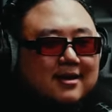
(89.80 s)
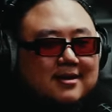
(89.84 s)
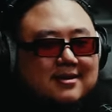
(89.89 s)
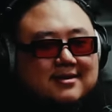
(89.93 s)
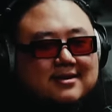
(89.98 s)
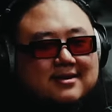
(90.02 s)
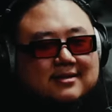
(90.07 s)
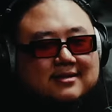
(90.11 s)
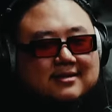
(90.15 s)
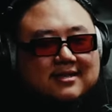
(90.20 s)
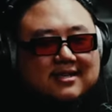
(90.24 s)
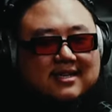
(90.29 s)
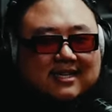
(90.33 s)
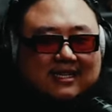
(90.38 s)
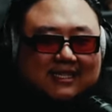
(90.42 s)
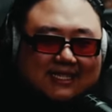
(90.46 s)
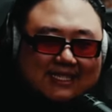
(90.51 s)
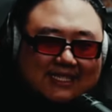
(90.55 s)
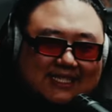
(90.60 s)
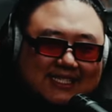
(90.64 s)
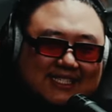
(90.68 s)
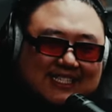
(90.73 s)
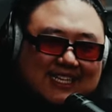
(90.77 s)
And then he can
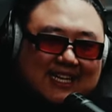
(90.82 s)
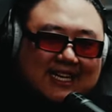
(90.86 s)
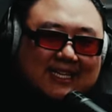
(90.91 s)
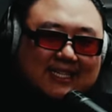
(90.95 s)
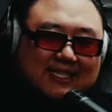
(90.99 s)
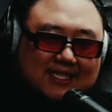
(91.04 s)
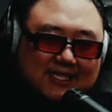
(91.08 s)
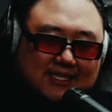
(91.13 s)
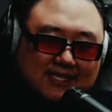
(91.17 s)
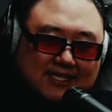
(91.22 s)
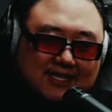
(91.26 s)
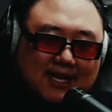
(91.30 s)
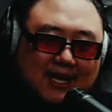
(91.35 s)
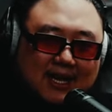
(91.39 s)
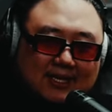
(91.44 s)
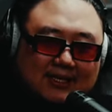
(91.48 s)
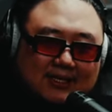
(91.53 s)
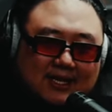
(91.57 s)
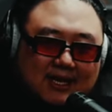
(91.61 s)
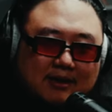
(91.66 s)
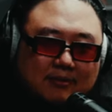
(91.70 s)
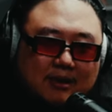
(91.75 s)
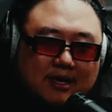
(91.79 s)
dance his
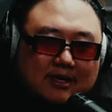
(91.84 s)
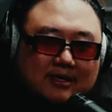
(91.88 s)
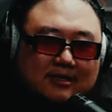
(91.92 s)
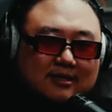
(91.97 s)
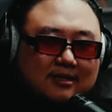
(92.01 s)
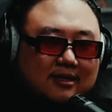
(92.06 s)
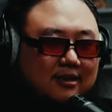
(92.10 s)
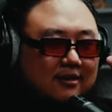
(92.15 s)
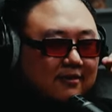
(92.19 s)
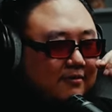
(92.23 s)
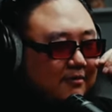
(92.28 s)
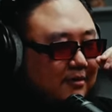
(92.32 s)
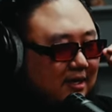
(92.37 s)
goddamn ass off.